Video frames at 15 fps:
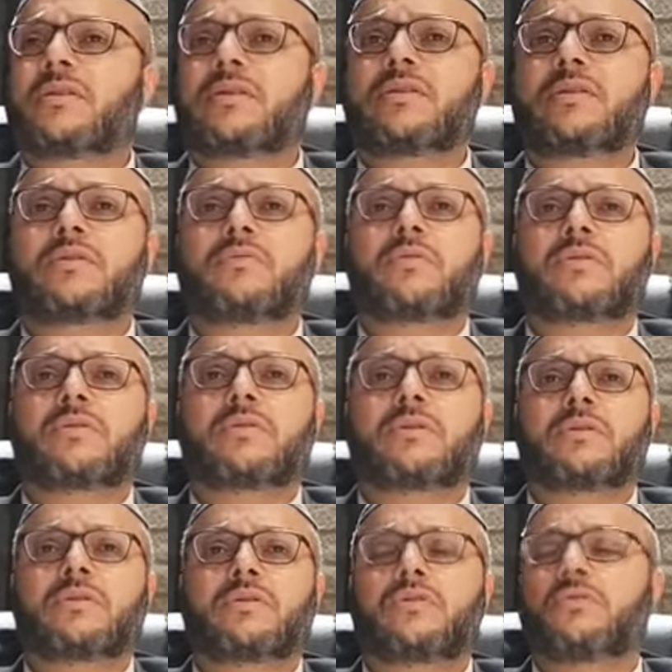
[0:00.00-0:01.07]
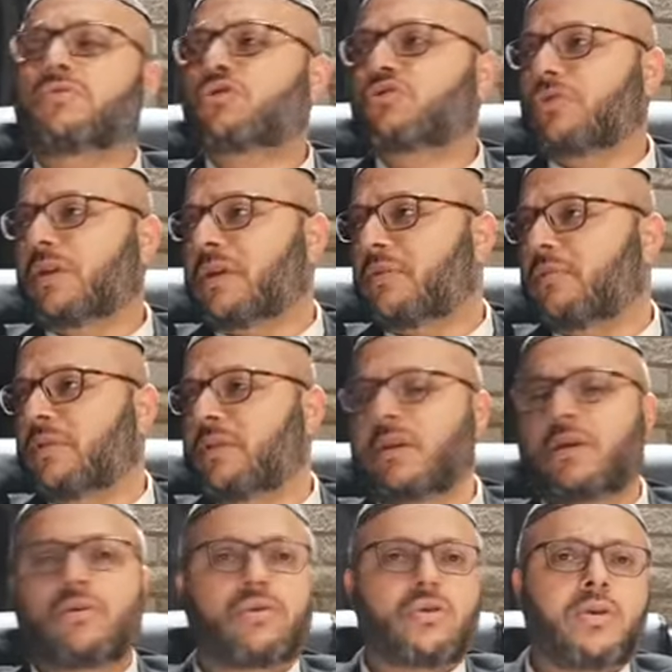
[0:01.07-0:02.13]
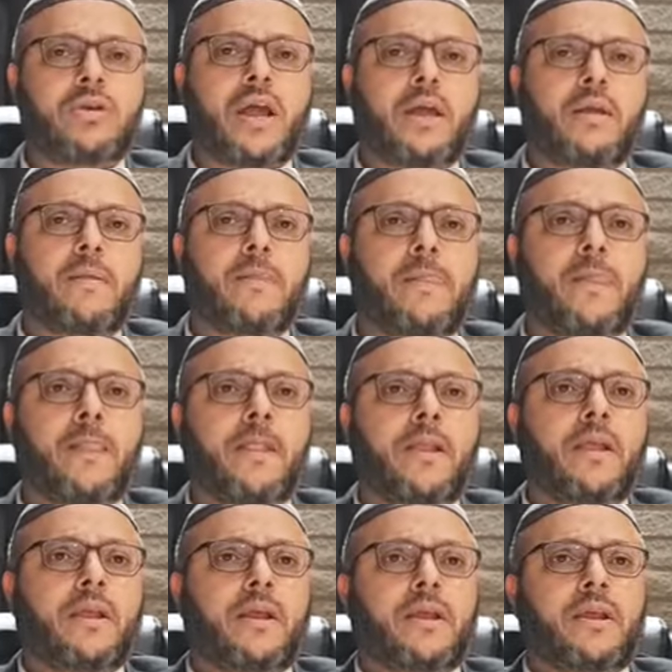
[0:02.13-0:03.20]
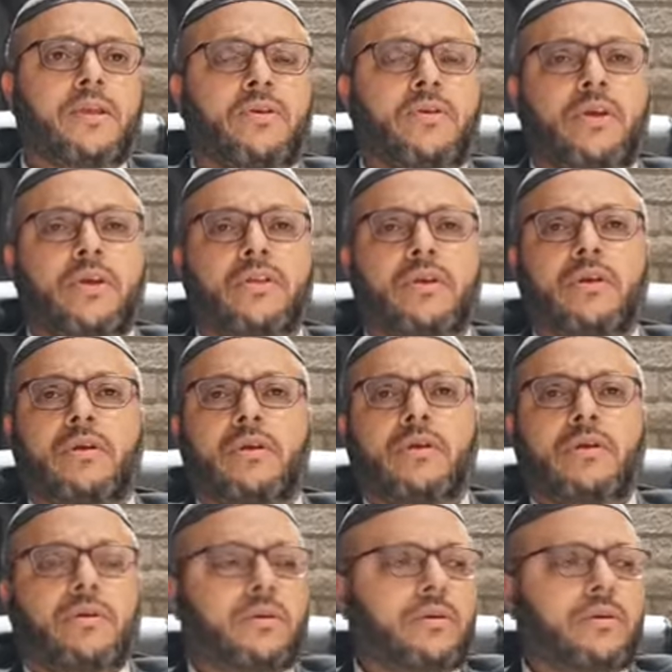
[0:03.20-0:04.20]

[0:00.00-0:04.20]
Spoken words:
this is what's so tricky with the corona. You either,